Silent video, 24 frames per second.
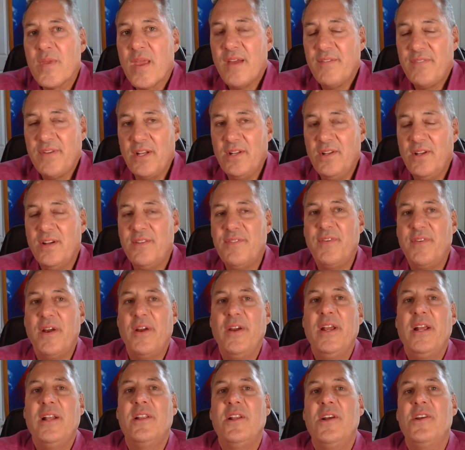if you look
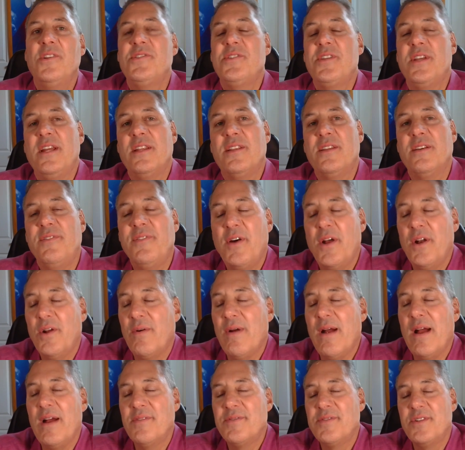very closely at the
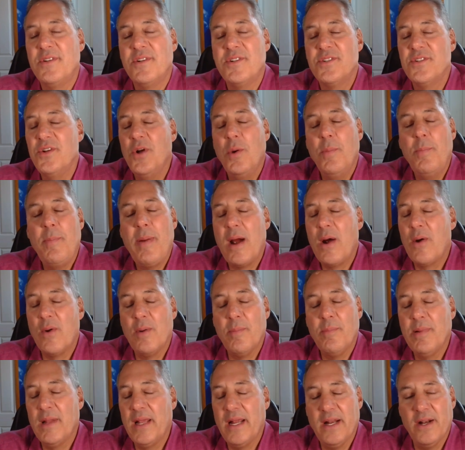photographs, there's no
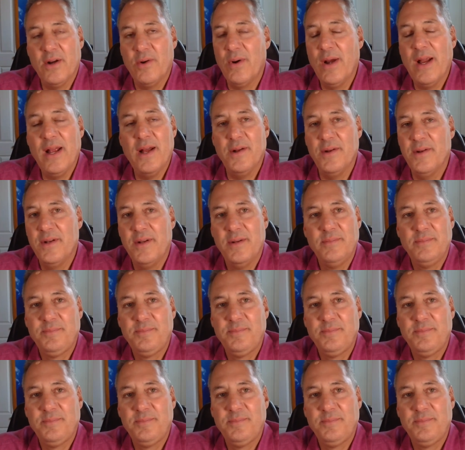power plant around.